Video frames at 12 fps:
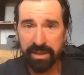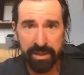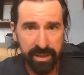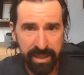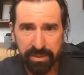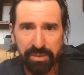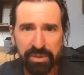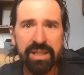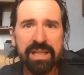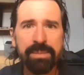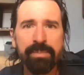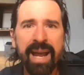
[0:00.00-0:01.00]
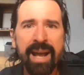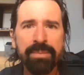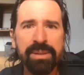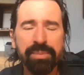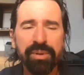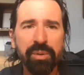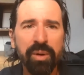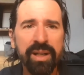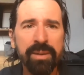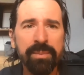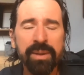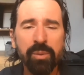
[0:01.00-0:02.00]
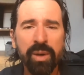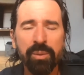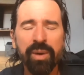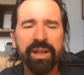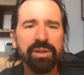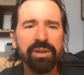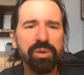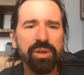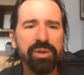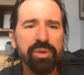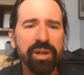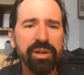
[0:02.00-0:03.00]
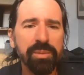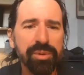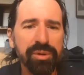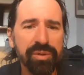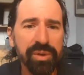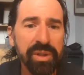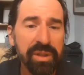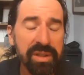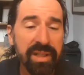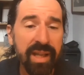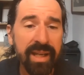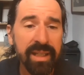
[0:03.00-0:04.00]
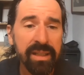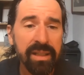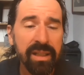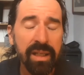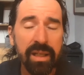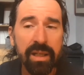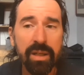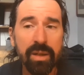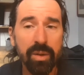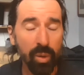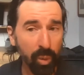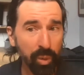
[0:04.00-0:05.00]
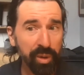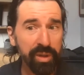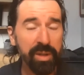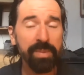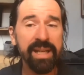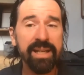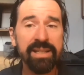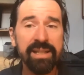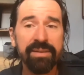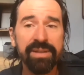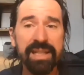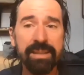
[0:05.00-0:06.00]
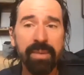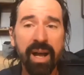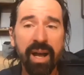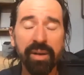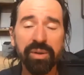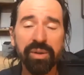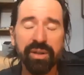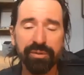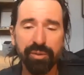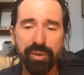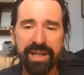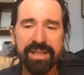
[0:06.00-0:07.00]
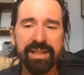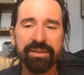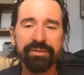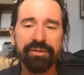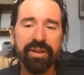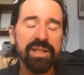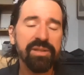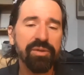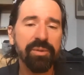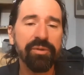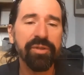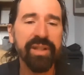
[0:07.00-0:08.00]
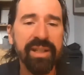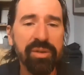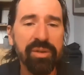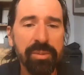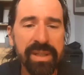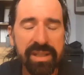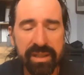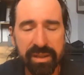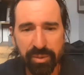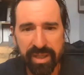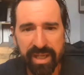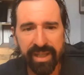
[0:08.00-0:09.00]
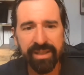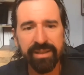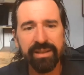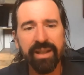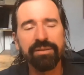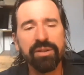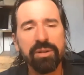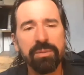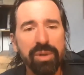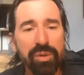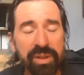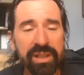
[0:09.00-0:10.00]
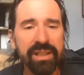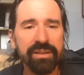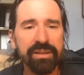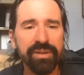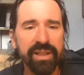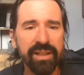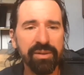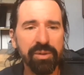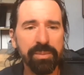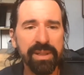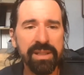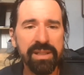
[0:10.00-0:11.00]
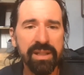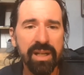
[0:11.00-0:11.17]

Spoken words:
either this MAPS program and what regulatory drug approval looks like, or the PSFC model of raising funds from philanthropists and creating a kind of community of philanthropists.